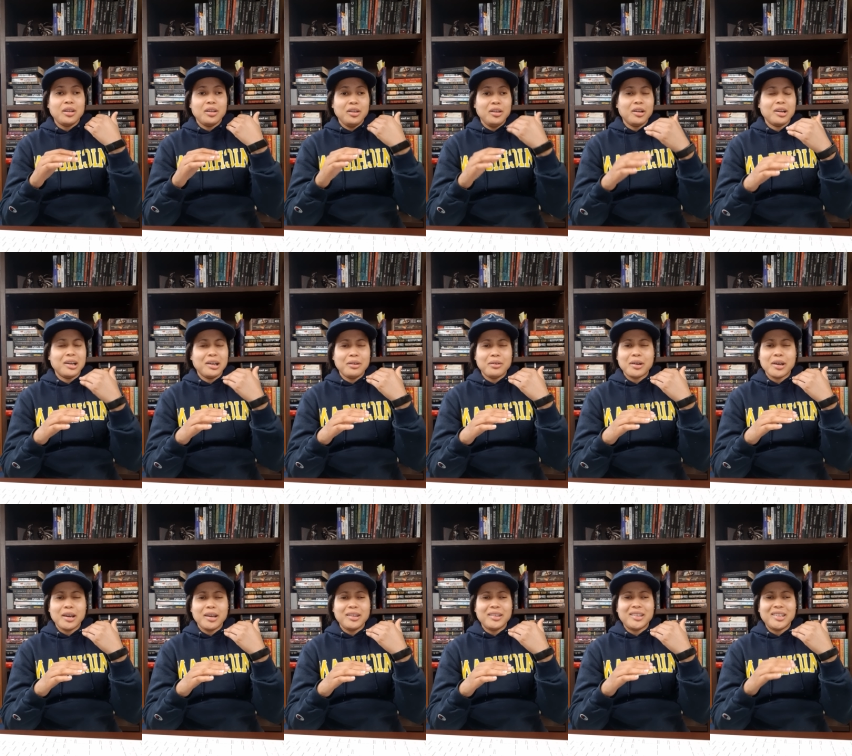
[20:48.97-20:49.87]
you're like,
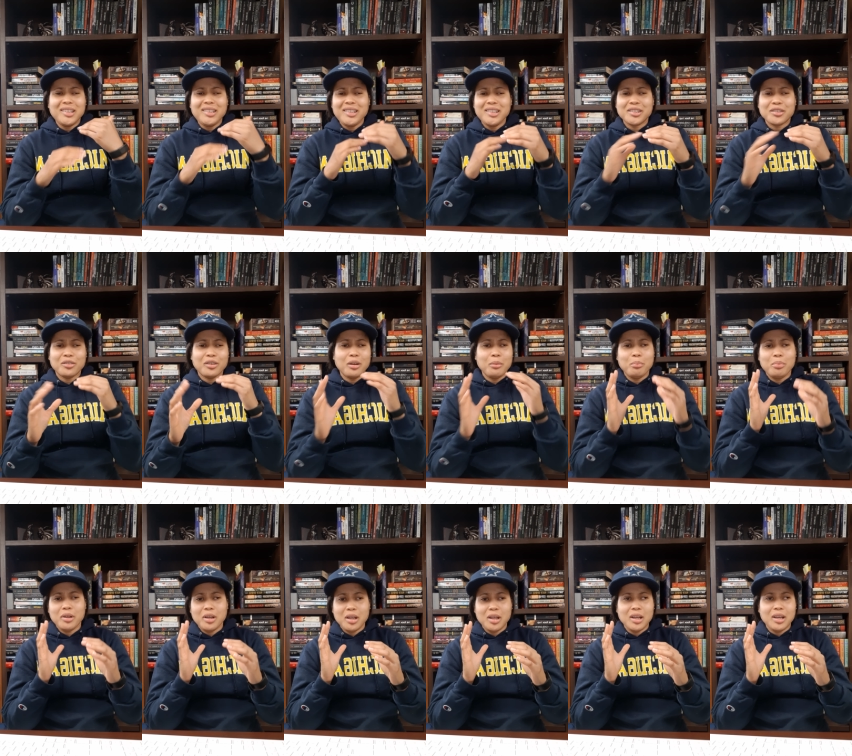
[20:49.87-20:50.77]
okay, this is going to
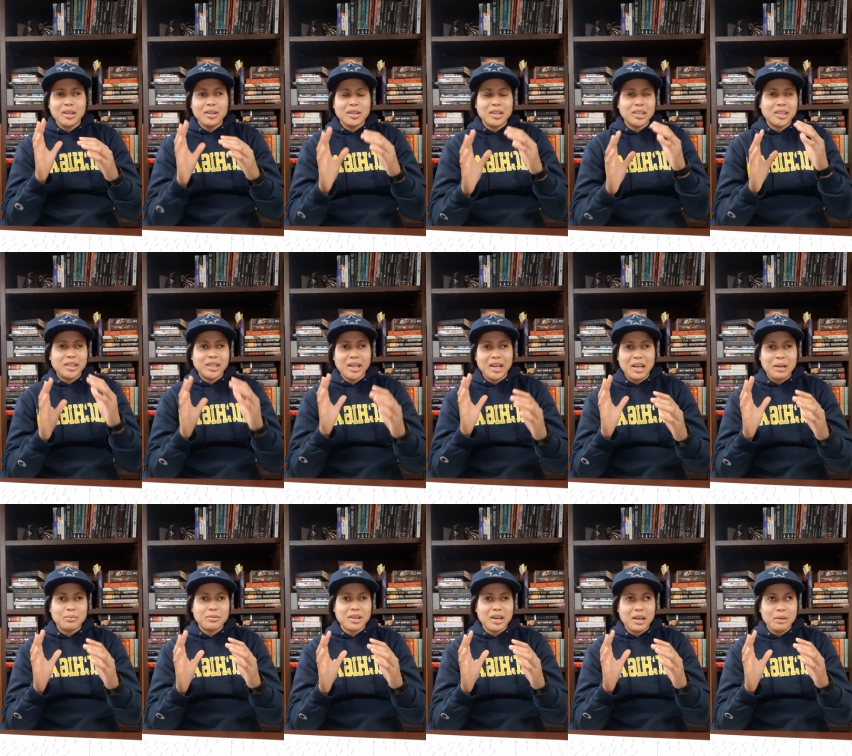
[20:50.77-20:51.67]
be the
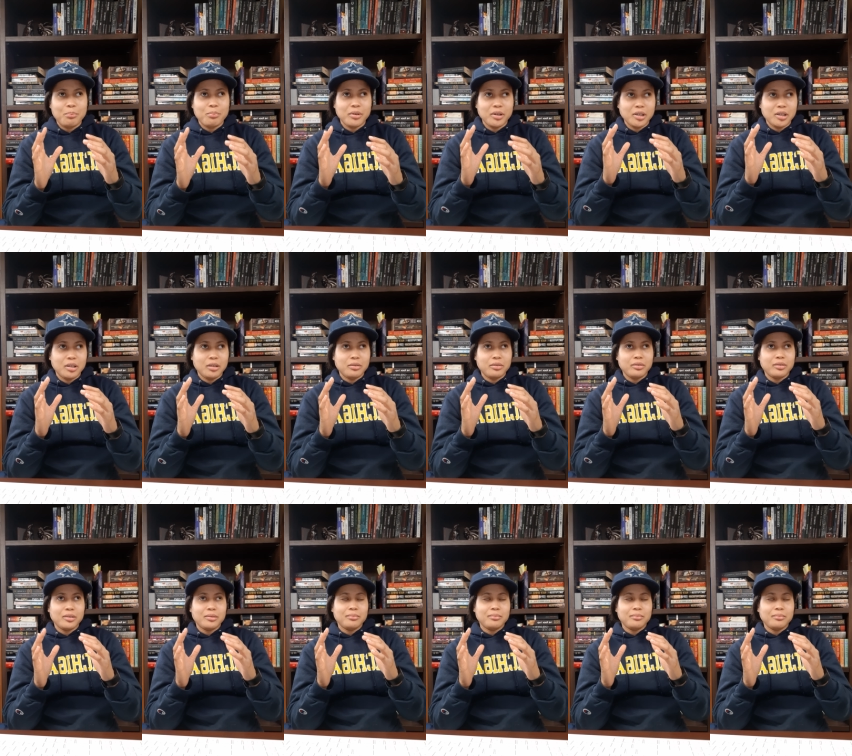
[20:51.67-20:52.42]
same type of